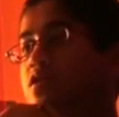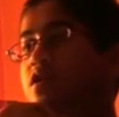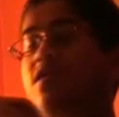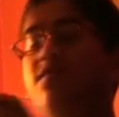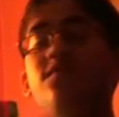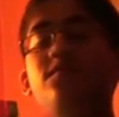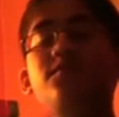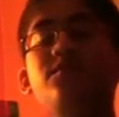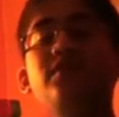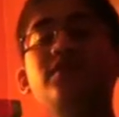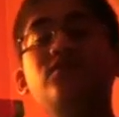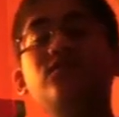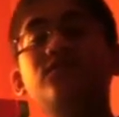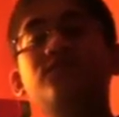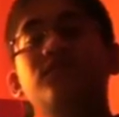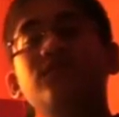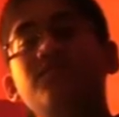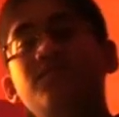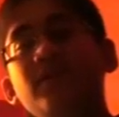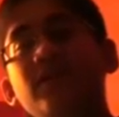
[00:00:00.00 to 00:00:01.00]

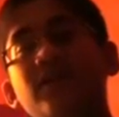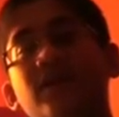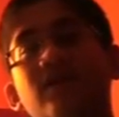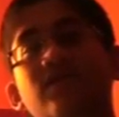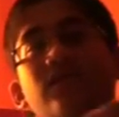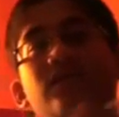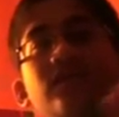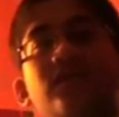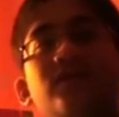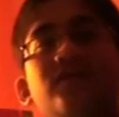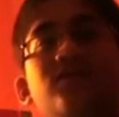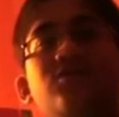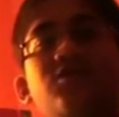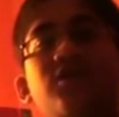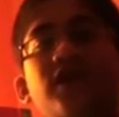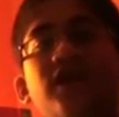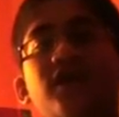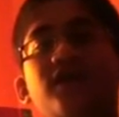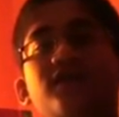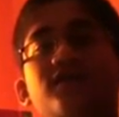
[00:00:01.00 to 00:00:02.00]
be given
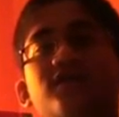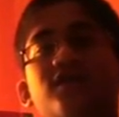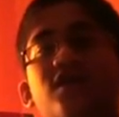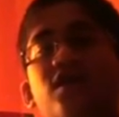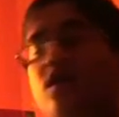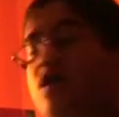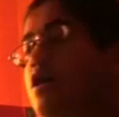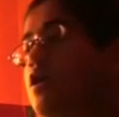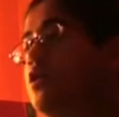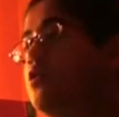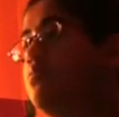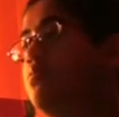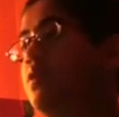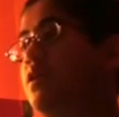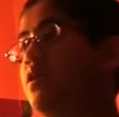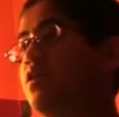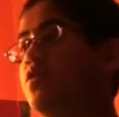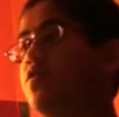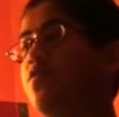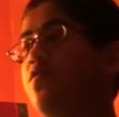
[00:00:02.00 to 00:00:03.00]
this chance to
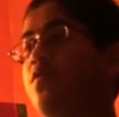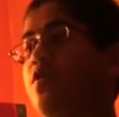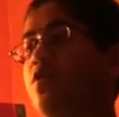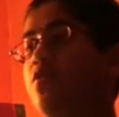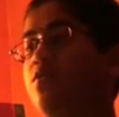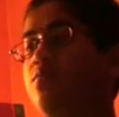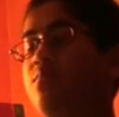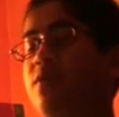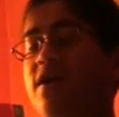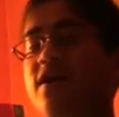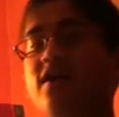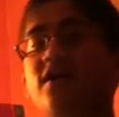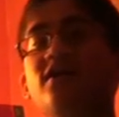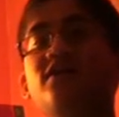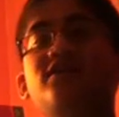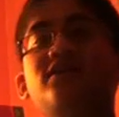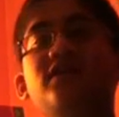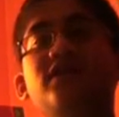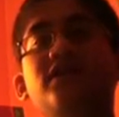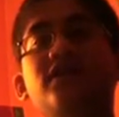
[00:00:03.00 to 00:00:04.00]
be interviewed by
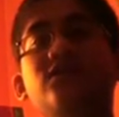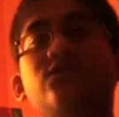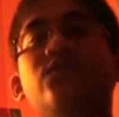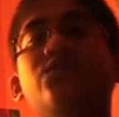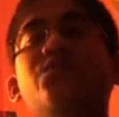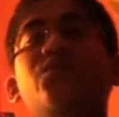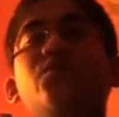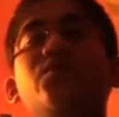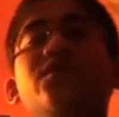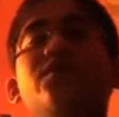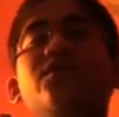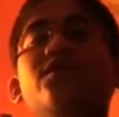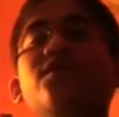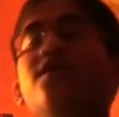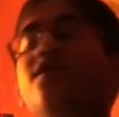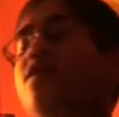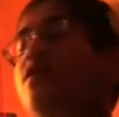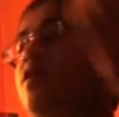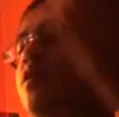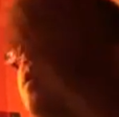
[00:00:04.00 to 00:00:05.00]
a CNN
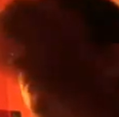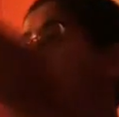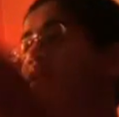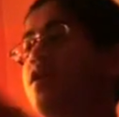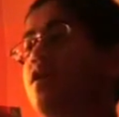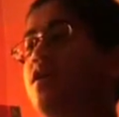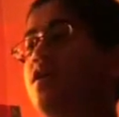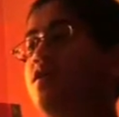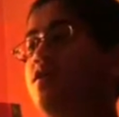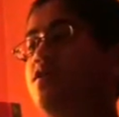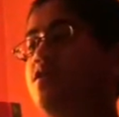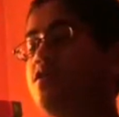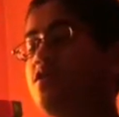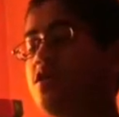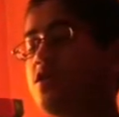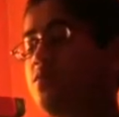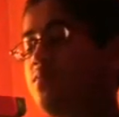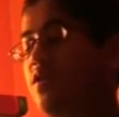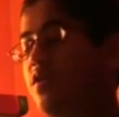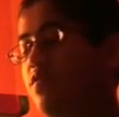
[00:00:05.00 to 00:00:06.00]
reporter, and
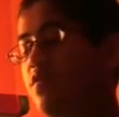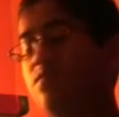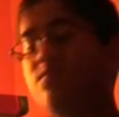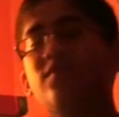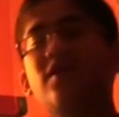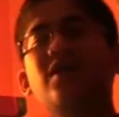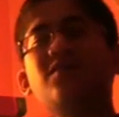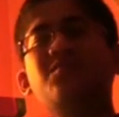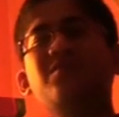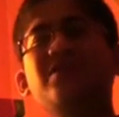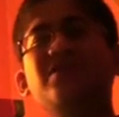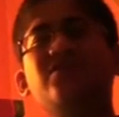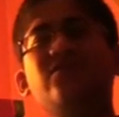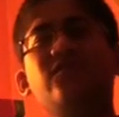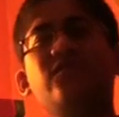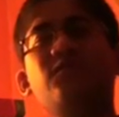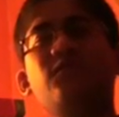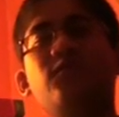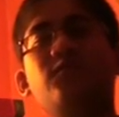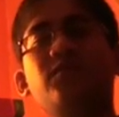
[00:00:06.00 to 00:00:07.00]
just be giving my
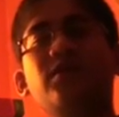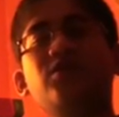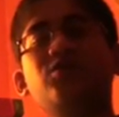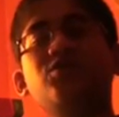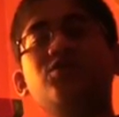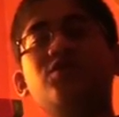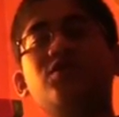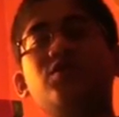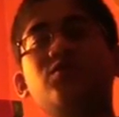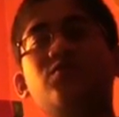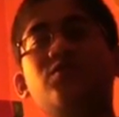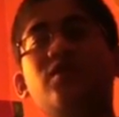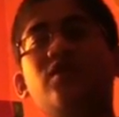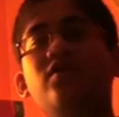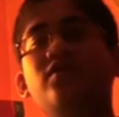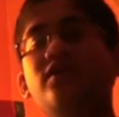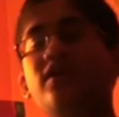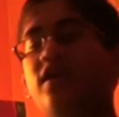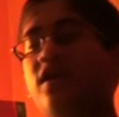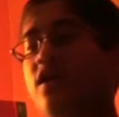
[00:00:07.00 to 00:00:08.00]
piece of information to the
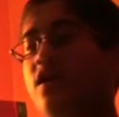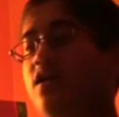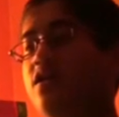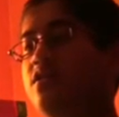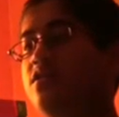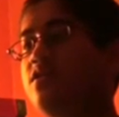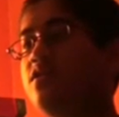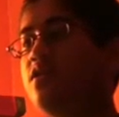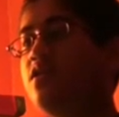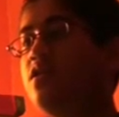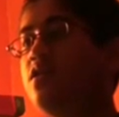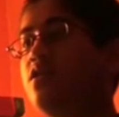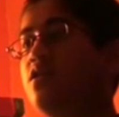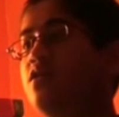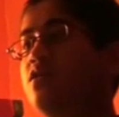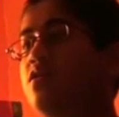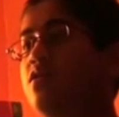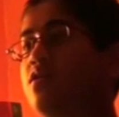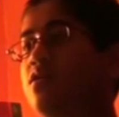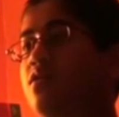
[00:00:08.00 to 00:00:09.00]
world and
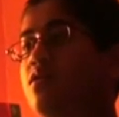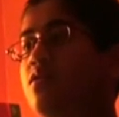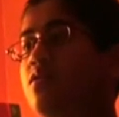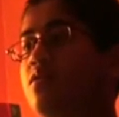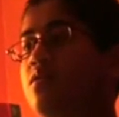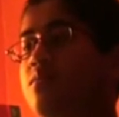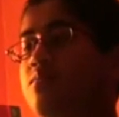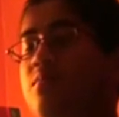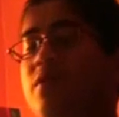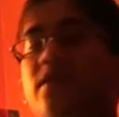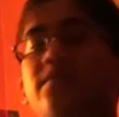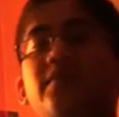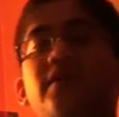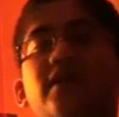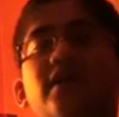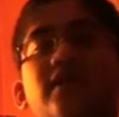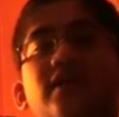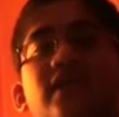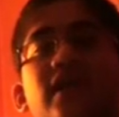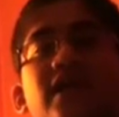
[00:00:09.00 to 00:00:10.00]
maybe